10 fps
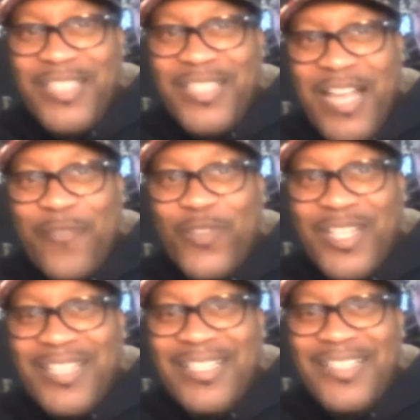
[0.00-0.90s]

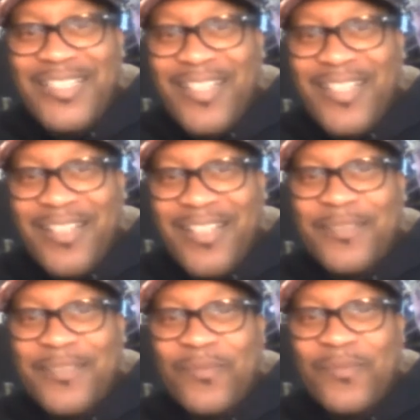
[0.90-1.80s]
definitely need to
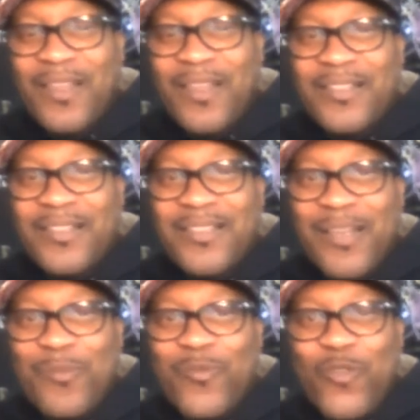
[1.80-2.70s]
hear
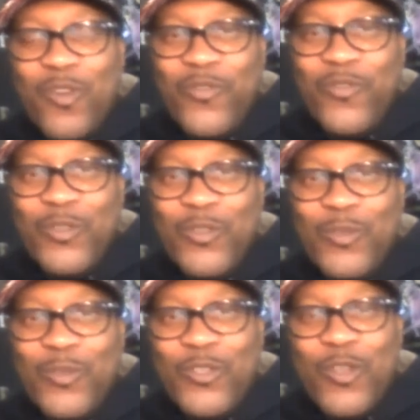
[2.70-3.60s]
some of your
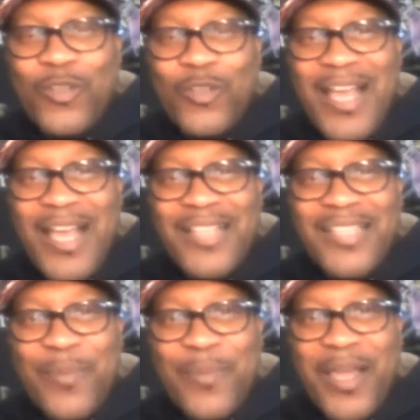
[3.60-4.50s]
views. Last
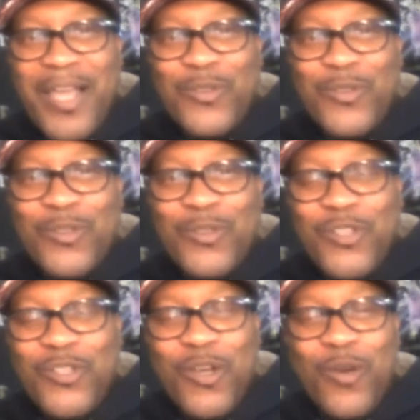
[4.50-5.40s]
time I had you on the
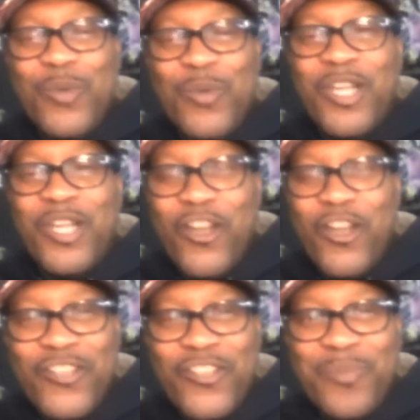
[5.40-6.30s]
show, we were
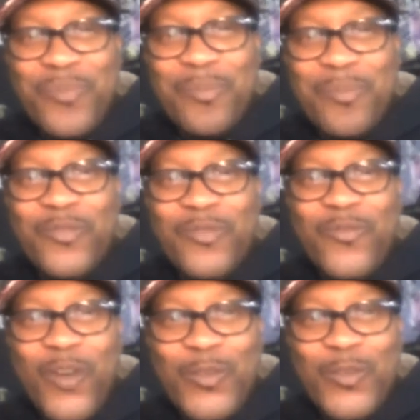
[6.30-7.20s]
encouraging people to
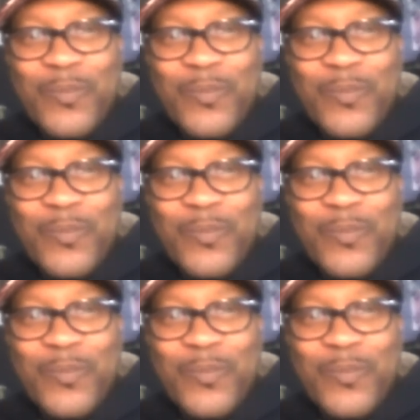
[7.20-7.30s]
vote.